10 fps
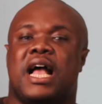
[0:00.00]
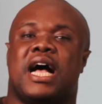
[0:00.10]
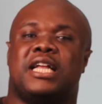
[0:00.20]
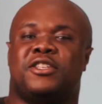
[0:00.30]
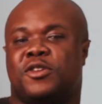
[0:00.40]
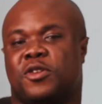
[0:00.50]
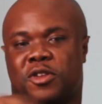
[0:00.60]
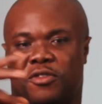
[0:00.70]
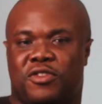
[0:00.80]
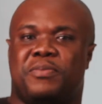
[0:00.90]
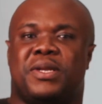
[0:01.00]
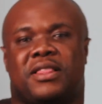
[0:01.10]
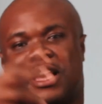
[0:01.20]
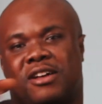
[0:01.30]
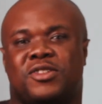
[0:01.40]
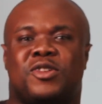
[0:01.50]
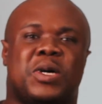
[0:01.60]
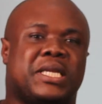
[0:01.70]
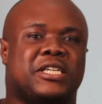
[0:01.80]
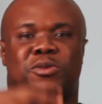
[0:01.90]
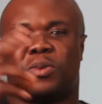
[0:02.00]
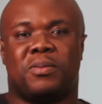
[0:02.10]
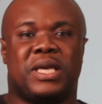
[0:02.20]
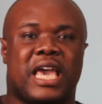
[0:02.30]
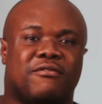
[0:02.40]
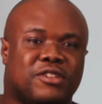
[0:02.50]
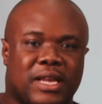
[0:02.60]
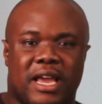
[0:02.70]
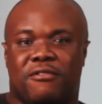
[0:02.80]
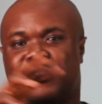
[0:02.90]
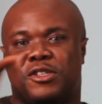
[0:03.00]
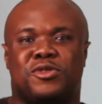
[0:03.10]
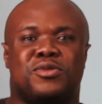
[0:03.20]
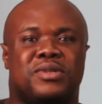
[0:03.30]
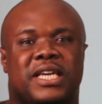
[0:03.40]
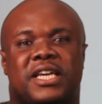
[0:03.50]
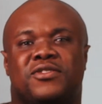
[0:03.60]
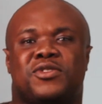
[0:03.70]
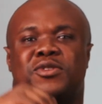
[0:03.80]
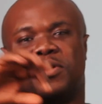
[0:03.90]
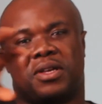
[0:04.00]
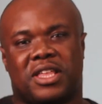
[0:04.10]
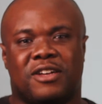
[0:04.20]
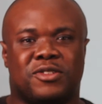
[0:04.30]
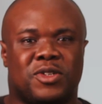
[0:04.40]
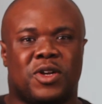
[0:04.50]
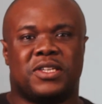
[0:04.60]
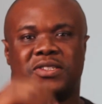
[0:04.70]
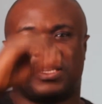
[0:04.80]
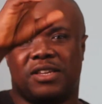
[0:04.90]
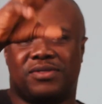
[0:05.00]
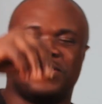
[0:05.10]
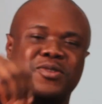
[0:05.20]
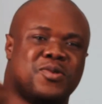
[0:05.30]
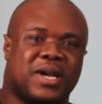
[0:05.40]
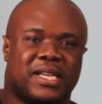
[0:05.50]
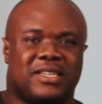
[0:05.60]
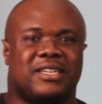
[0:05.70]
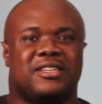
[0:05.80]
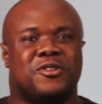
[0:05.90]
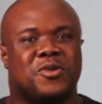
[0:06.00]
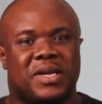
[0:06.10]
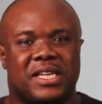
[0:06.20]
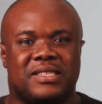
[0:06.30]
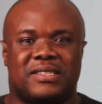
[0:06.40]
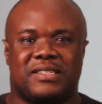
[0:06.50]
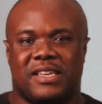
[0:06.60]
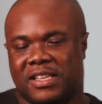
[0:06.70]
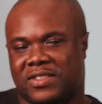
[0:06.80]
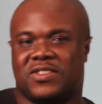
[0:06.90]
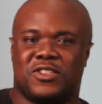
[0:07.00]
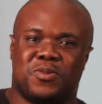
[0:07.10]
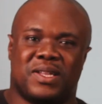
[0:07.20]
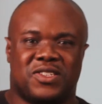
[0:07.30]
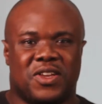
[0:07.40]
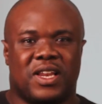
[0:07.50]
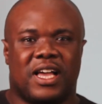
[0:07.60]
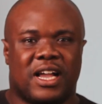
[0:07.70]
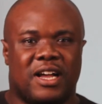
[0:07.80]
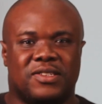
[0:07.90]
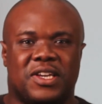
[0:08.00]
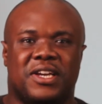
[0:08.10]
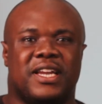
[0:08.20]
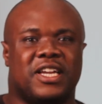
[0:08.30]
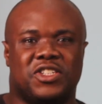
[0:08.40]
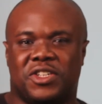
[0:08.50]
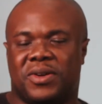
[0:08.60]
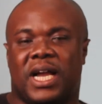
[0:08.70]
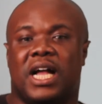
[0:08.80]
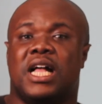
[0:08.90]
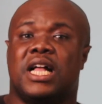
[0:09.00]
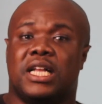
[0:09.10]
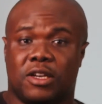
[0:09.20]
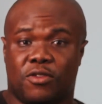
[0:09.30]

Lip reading: and you're flipping $1,000 probably every 2 days. $1,000 leaves the US and hits this particular account here in Nigeria. They'll